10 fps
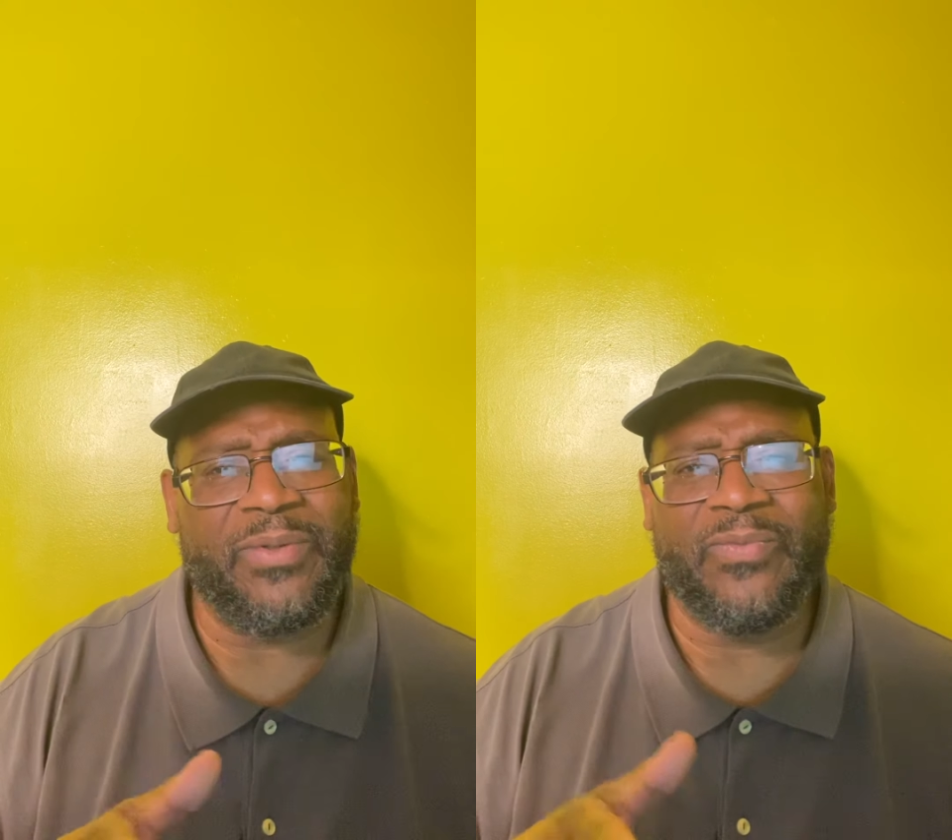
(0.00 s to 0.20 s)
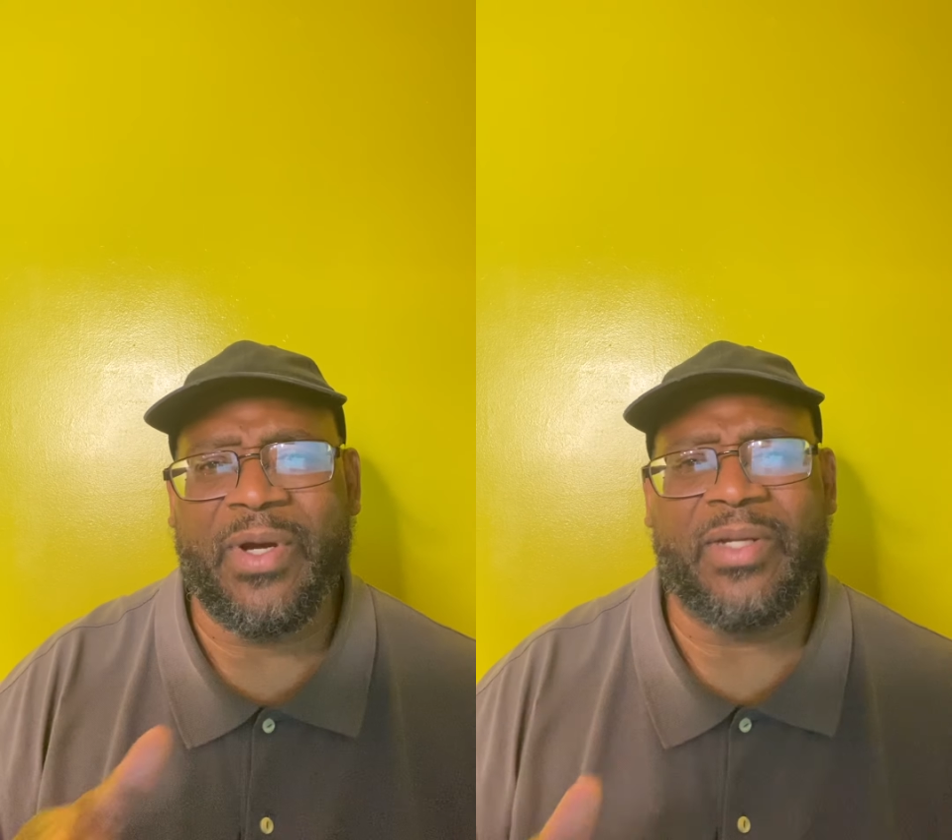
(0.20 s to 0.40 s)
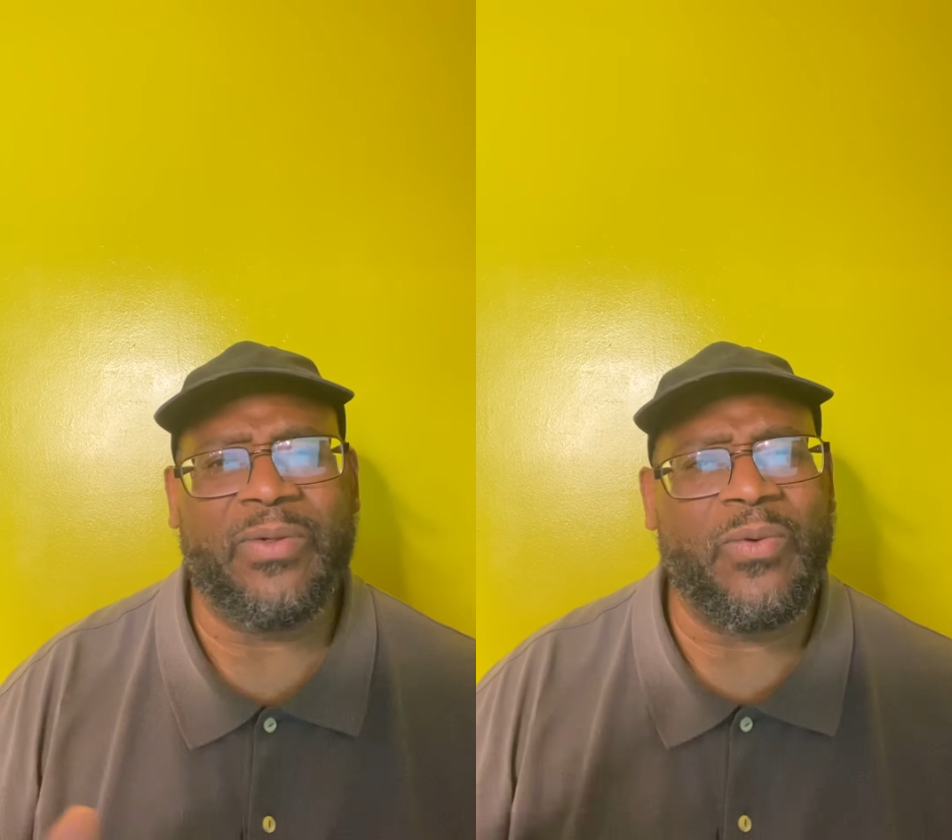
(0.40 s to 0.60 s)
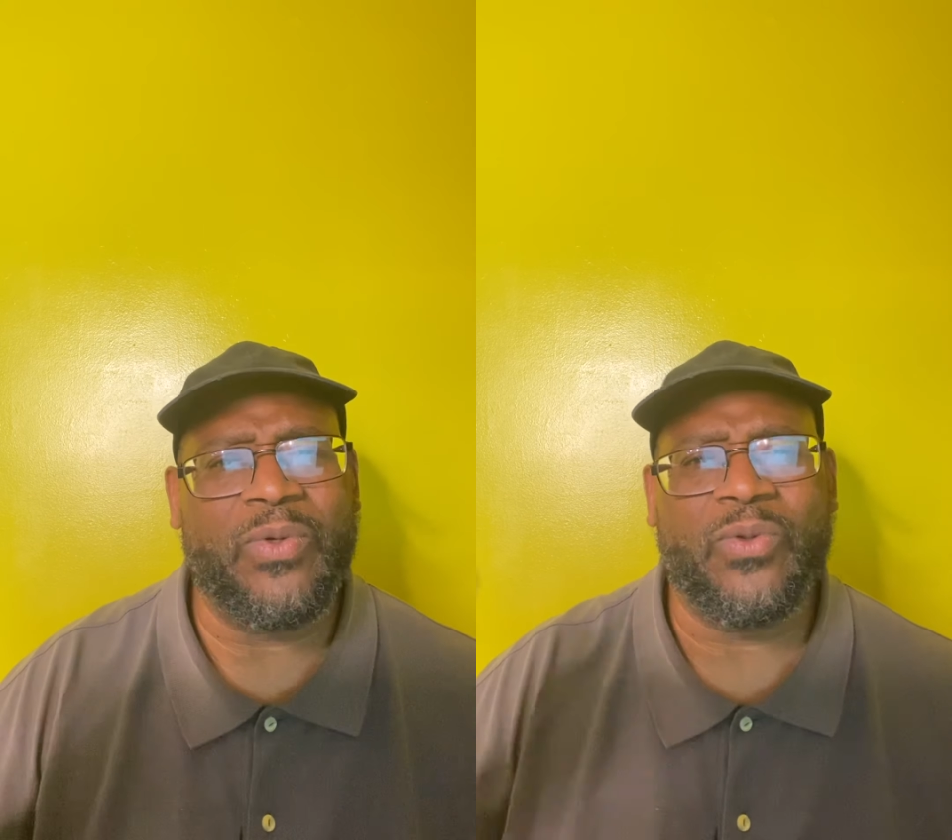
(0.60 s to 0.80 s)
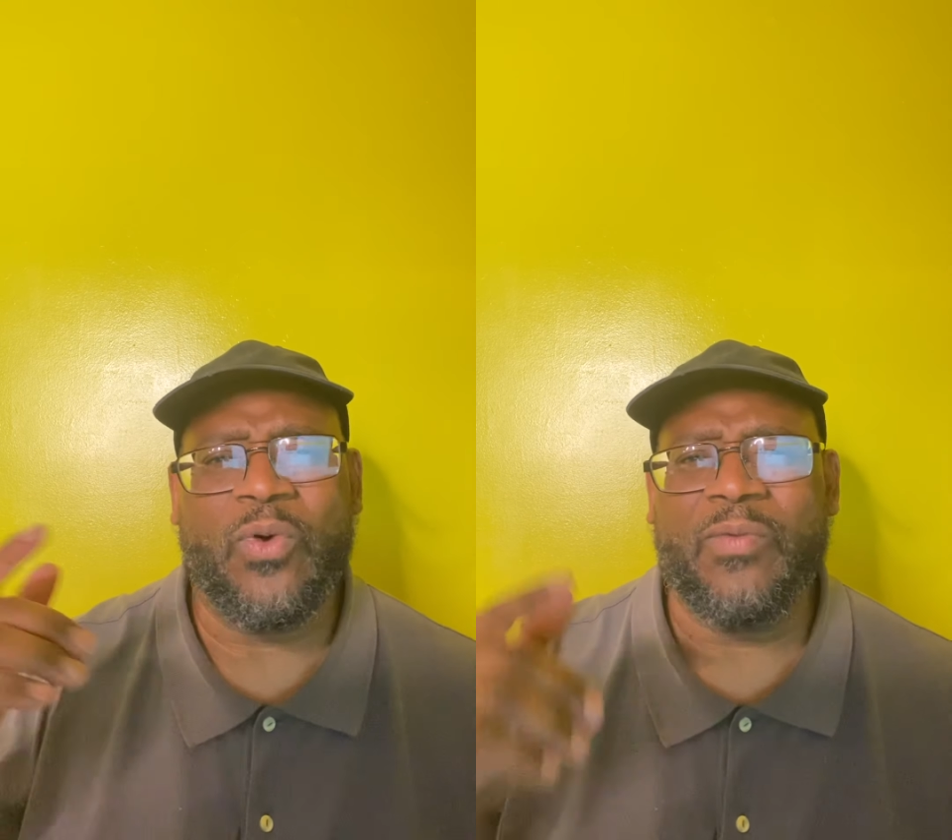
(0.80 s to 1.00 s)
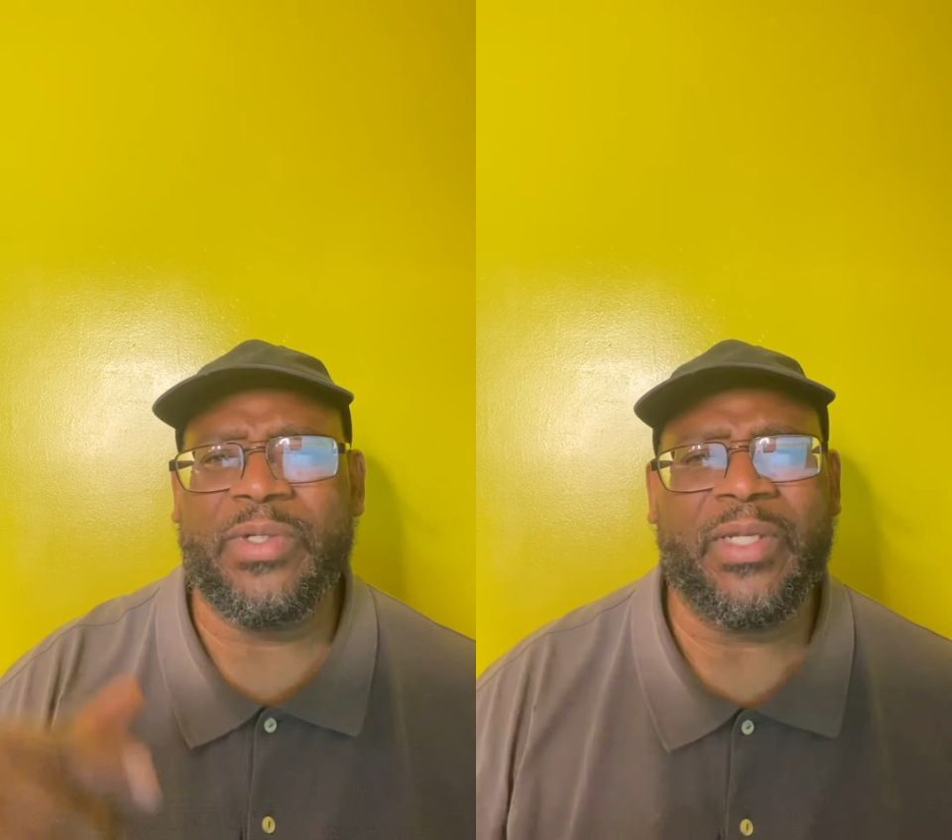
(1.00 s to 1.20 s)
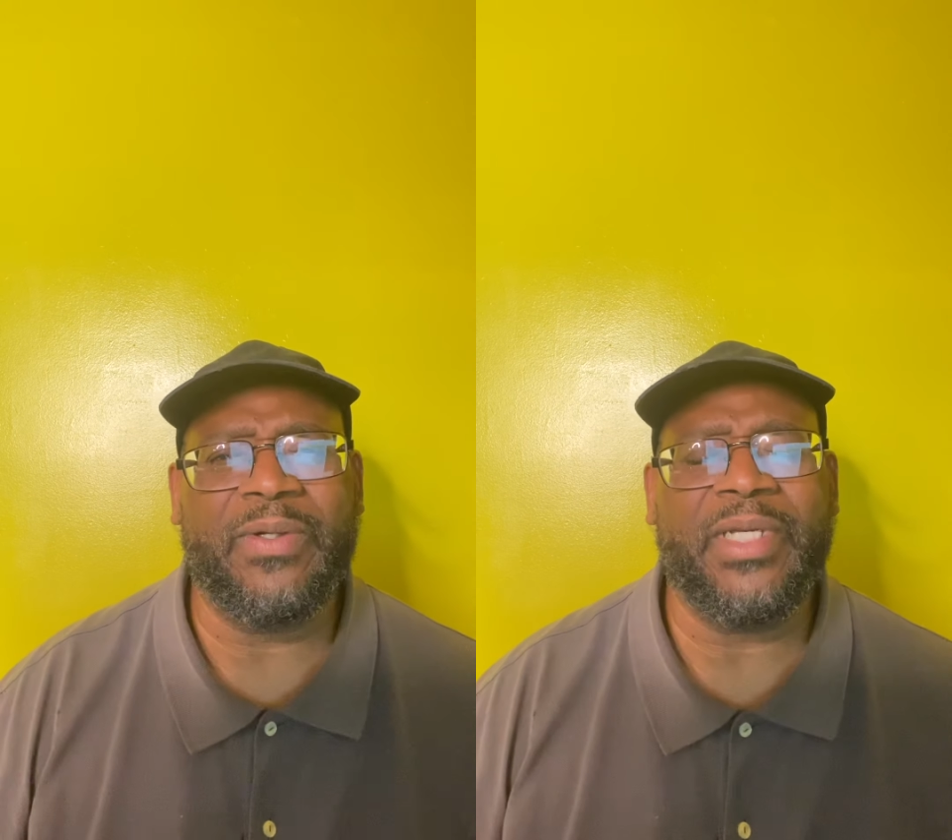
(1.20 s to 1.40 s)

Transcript: around the corner, over the hill.